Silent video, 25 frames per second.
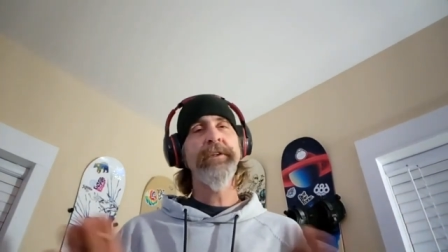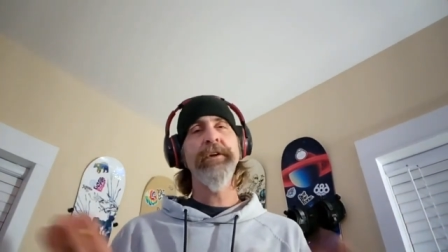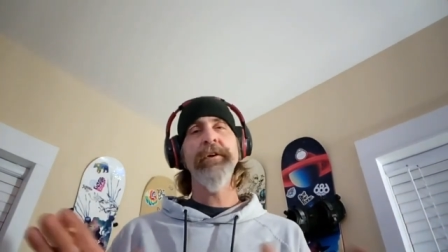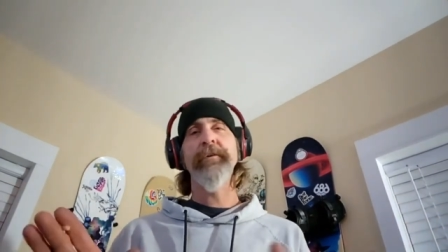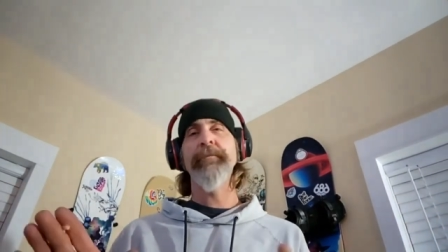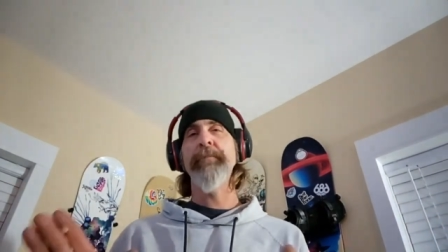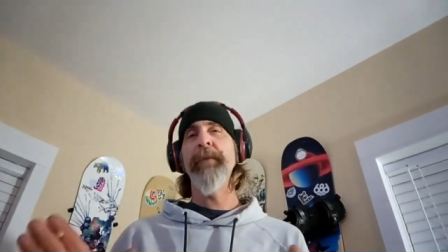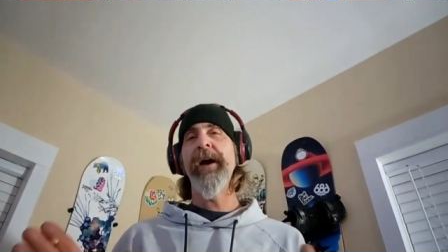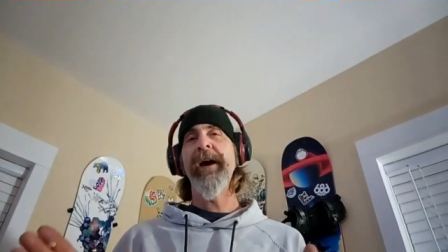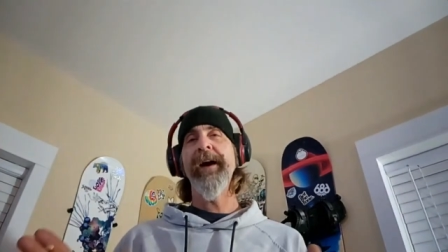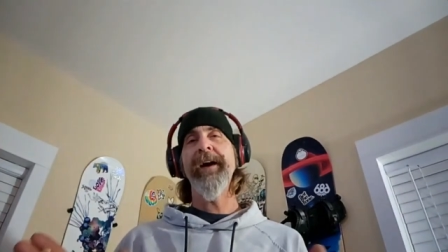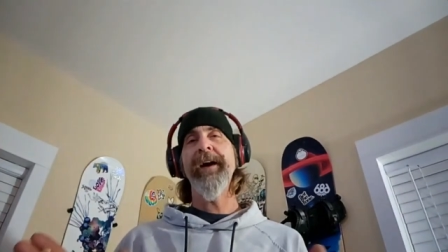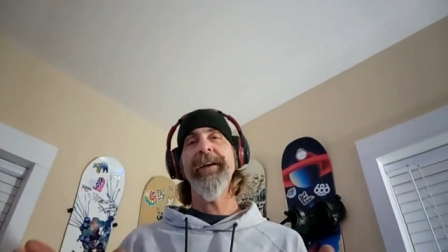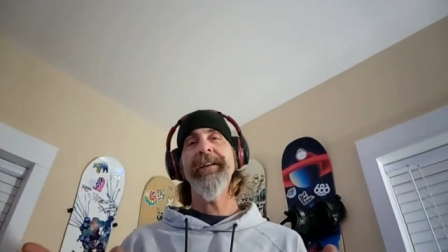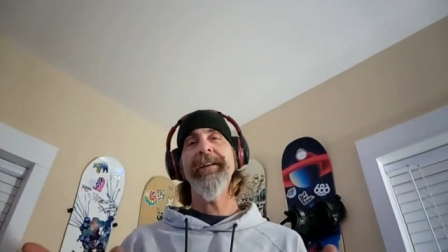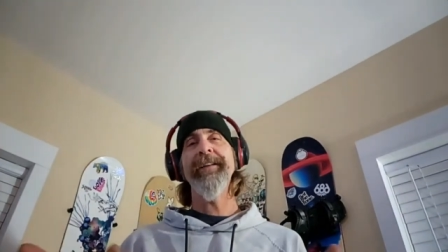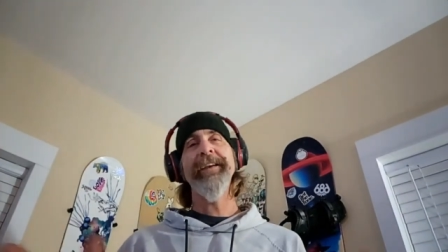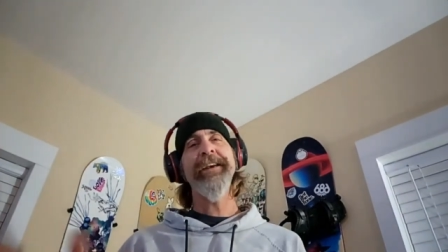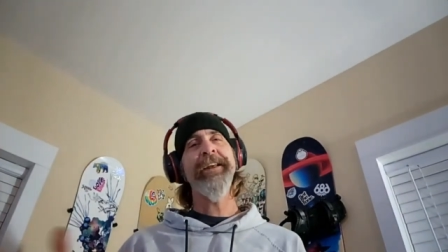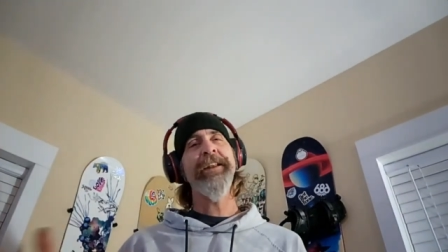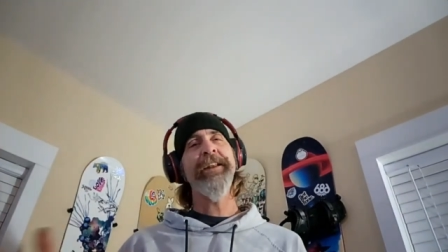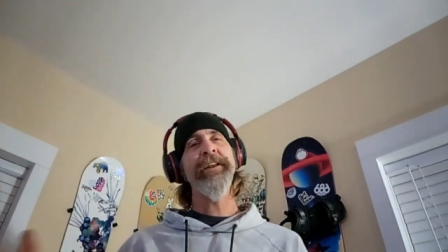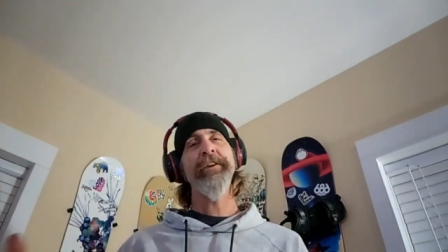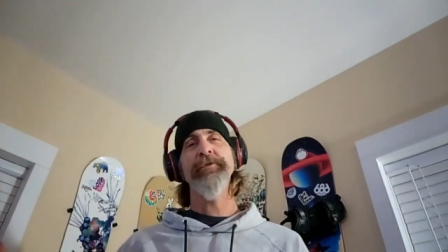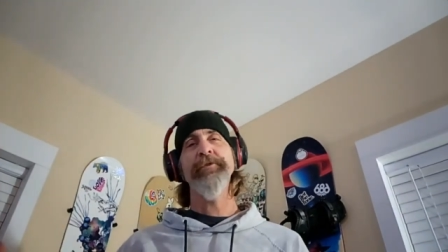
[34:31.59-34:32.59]
Look,
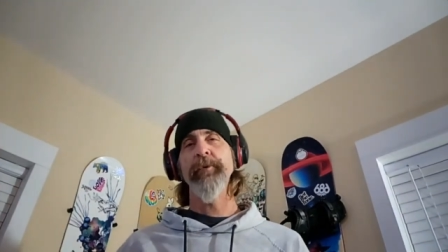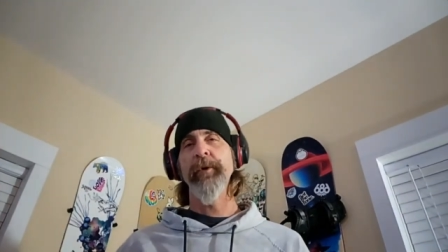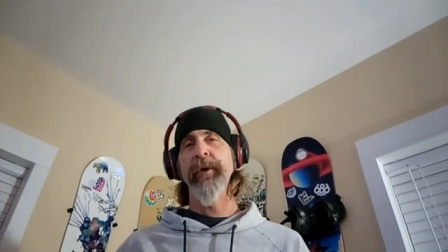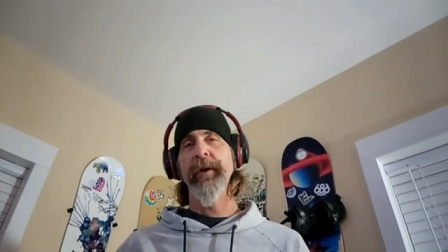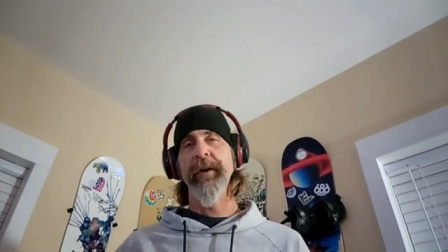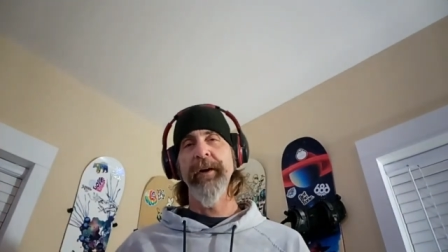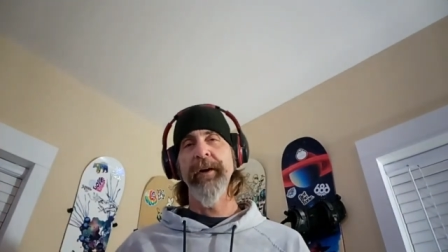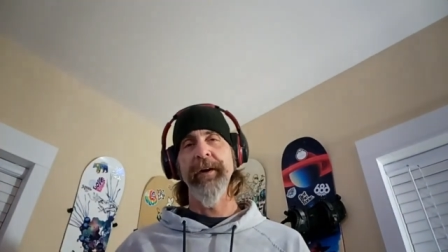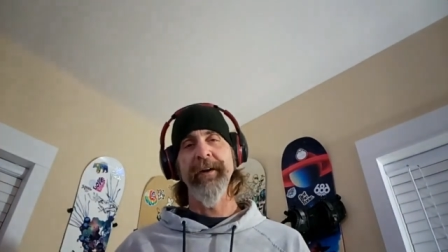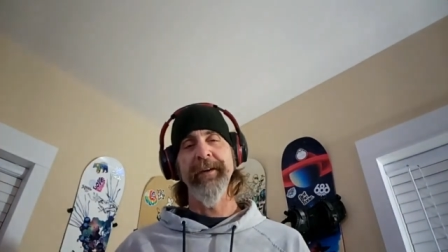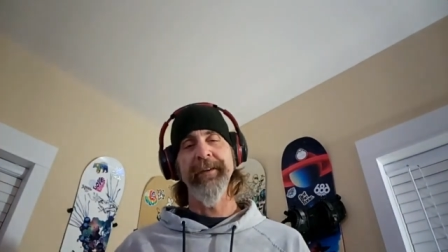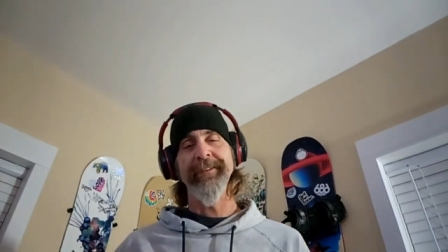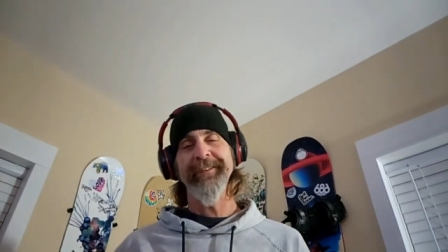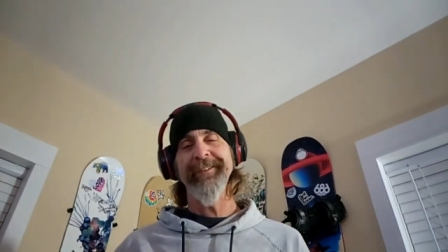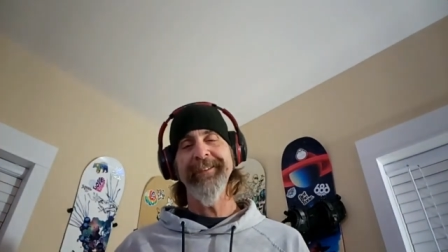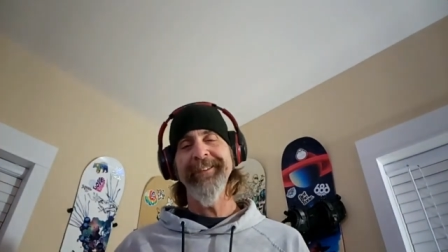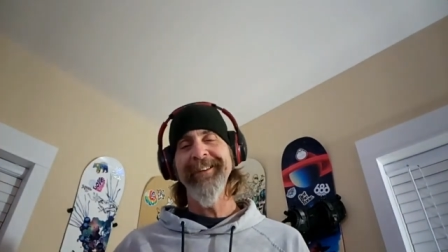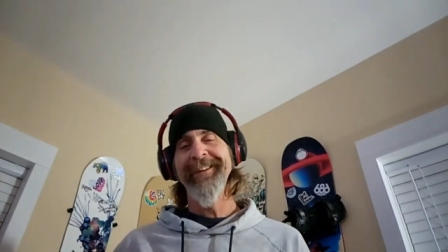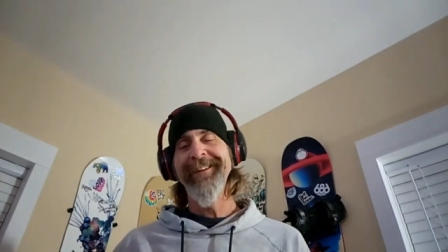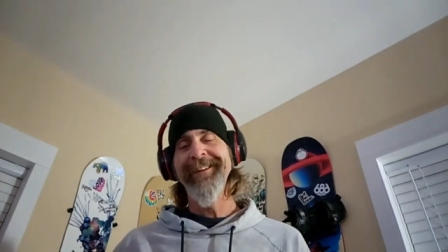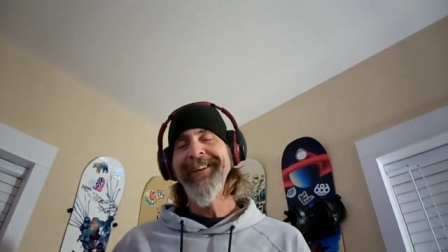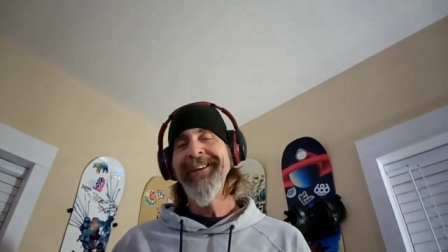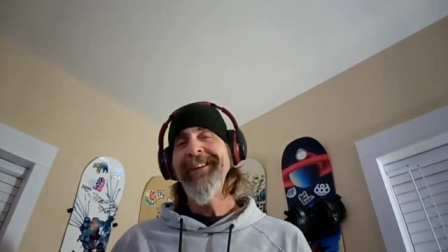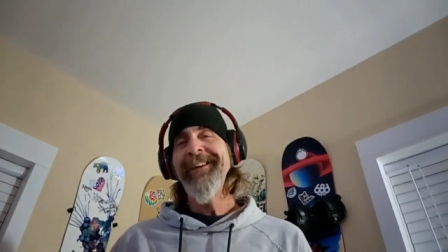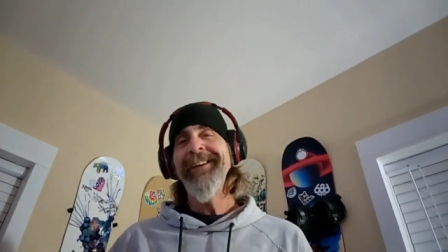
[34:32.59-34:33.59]
man, it is what it
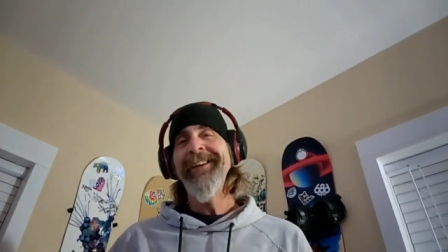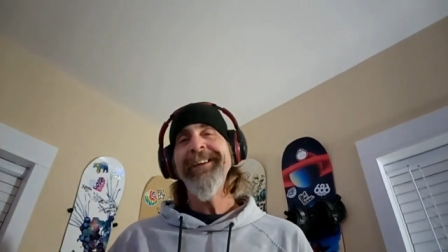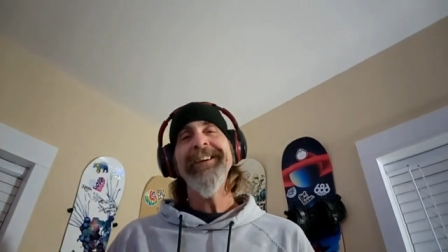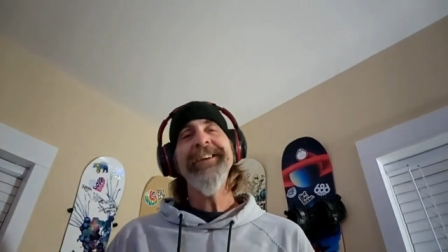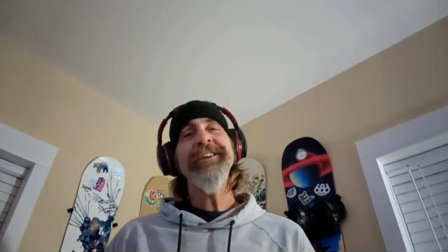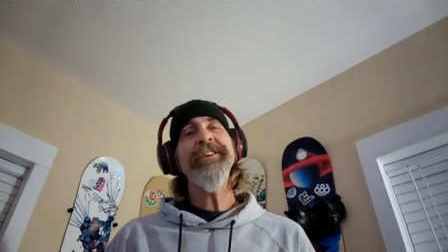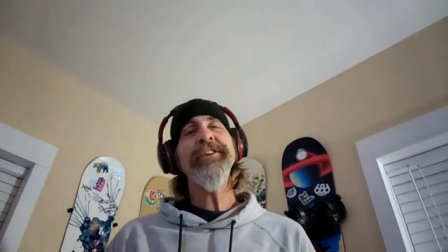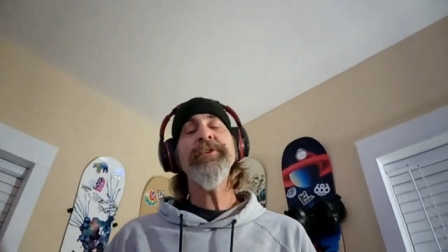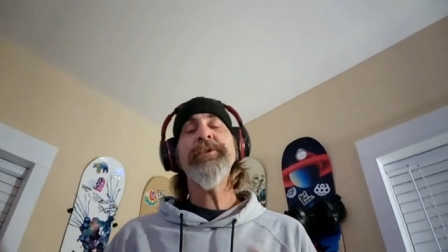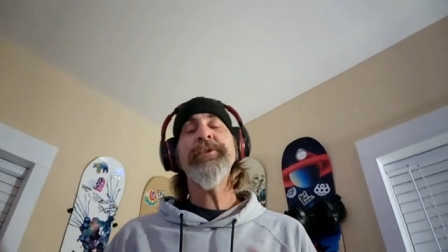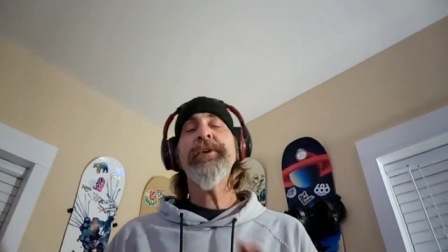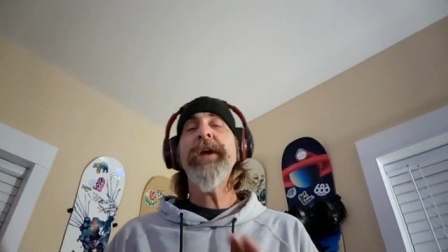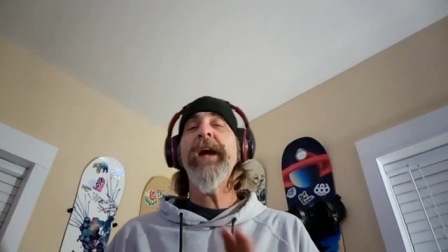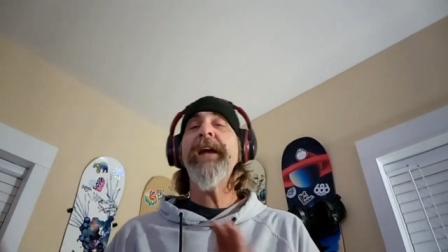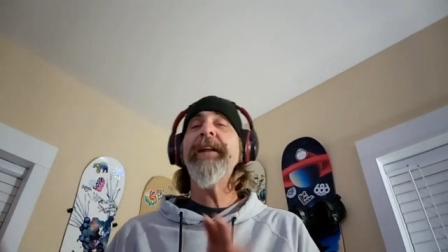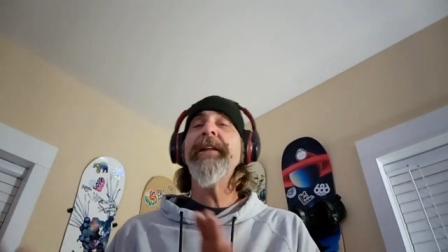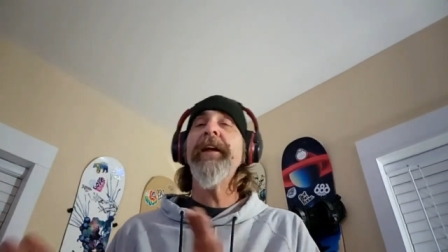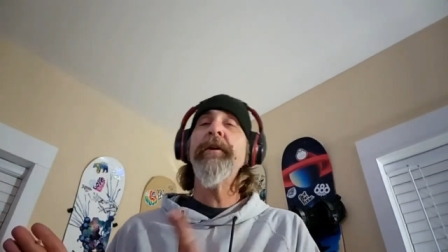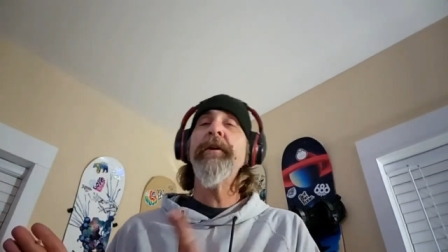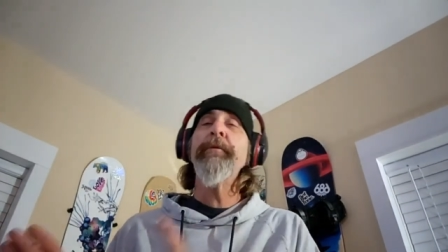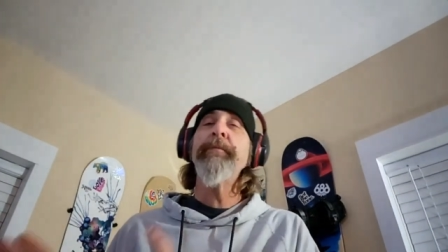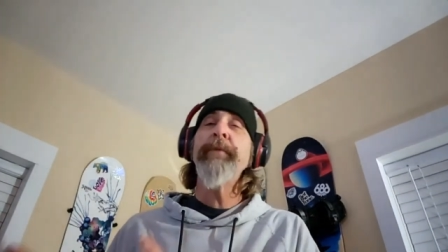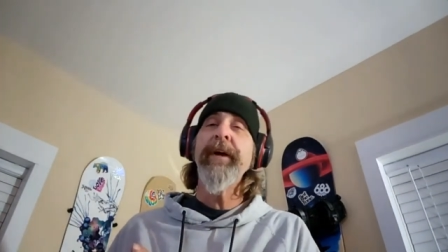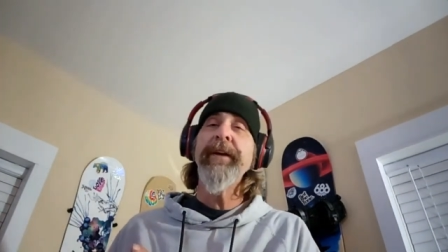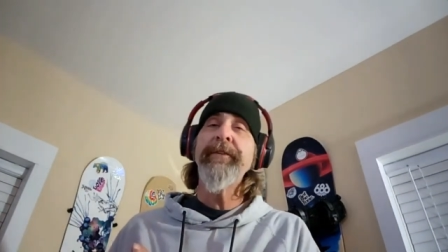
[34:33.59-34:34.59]
is. You
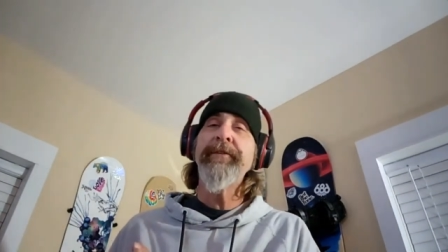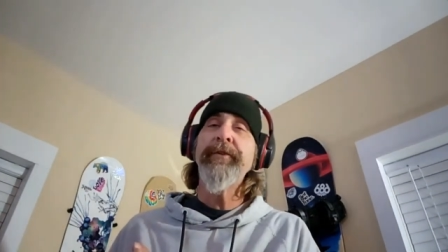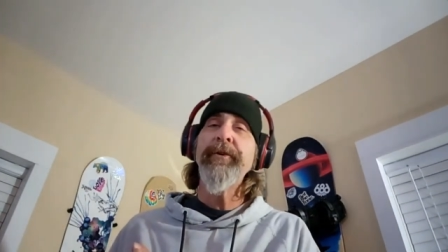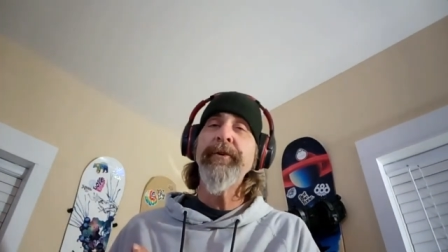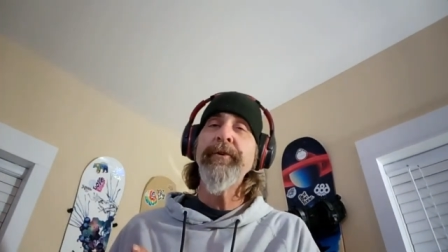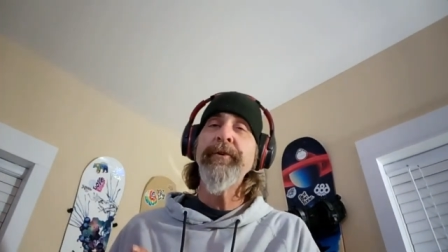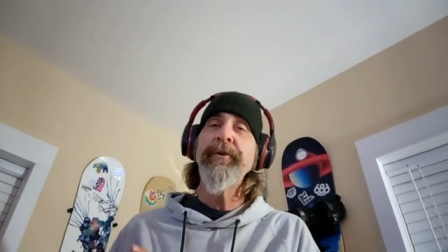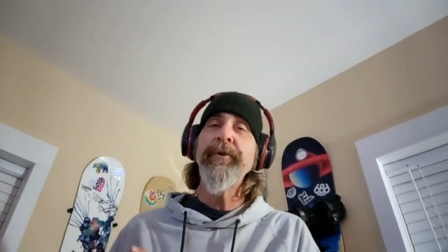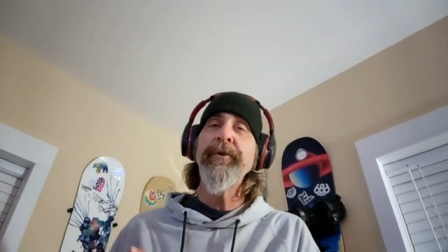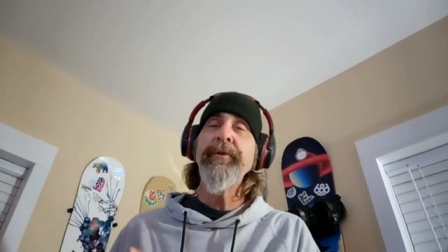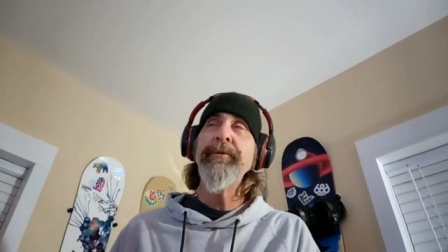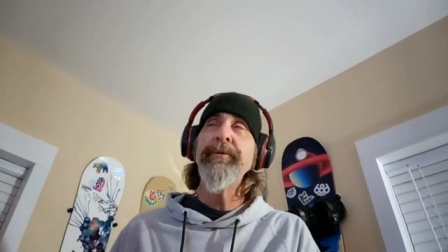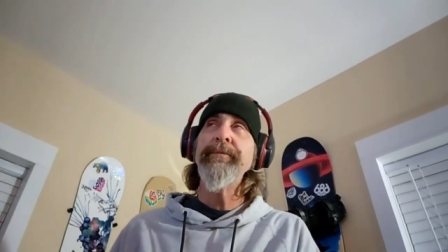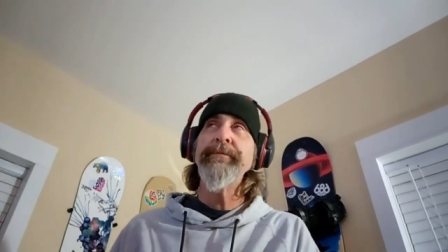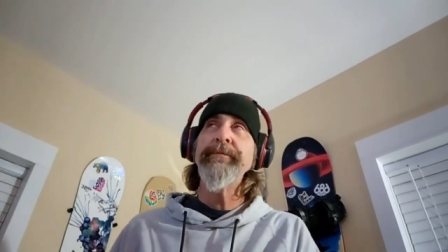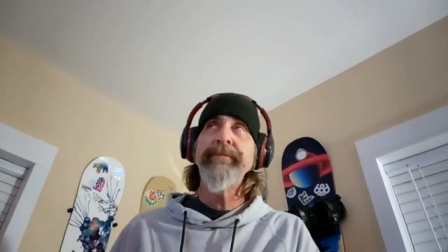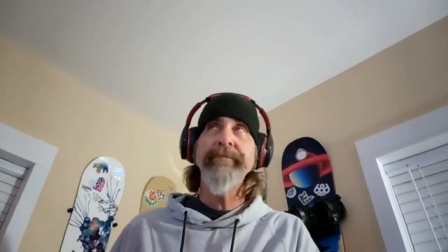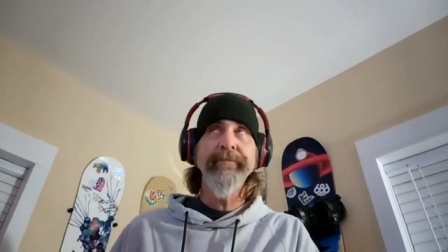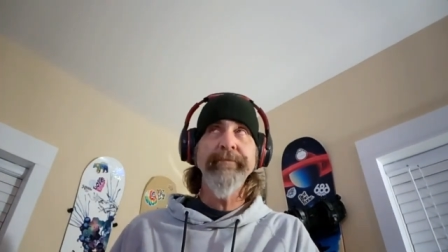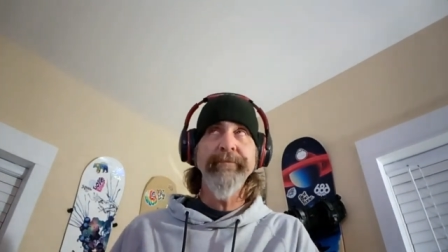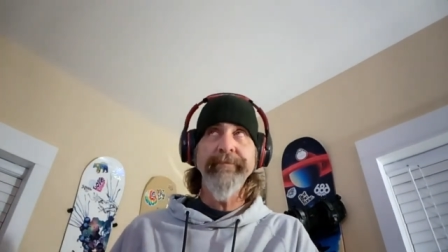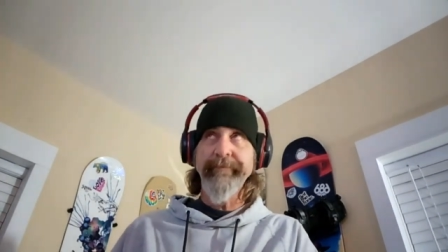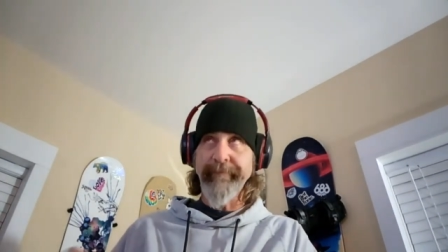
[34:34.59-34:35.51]
can't let them get to you.